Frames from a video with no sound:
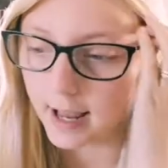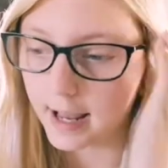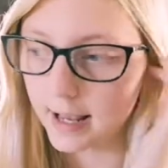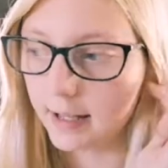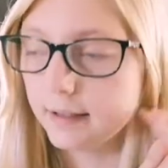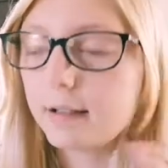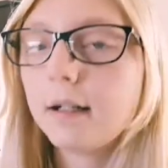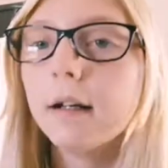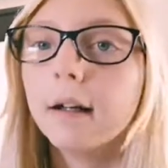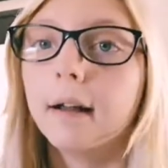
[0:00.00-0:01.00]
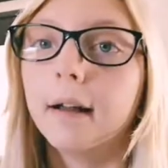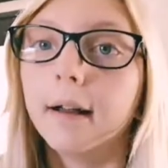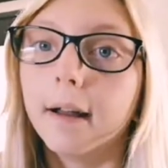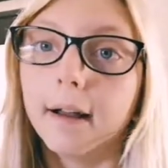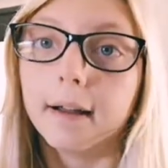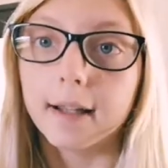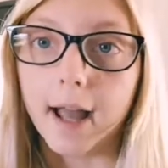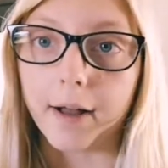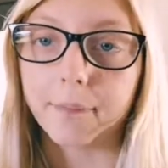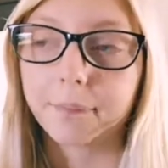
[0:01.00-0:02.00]
And
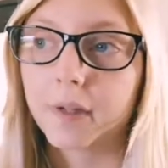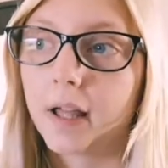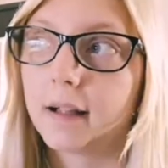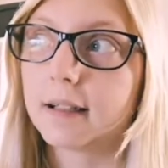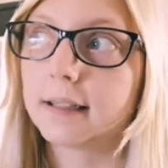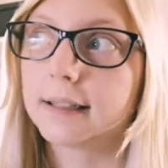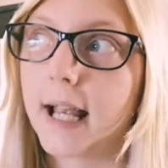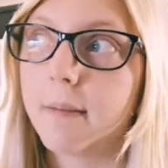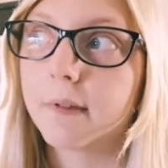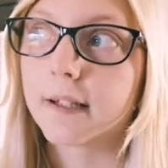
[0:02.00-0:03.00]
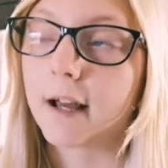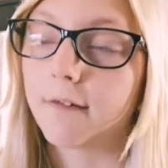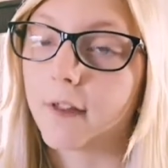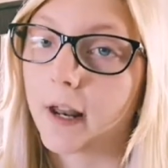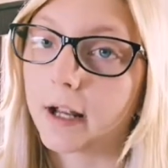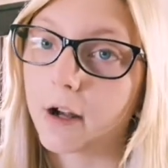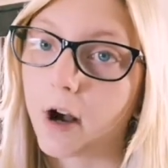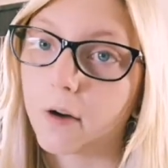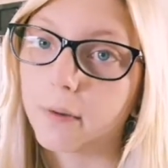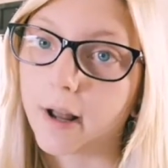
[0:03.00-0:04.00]
yeah, it's the same stuff that I
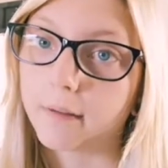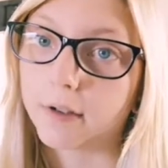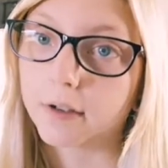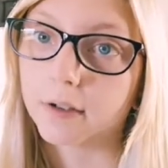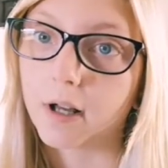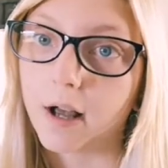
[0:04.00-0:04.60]
got when I was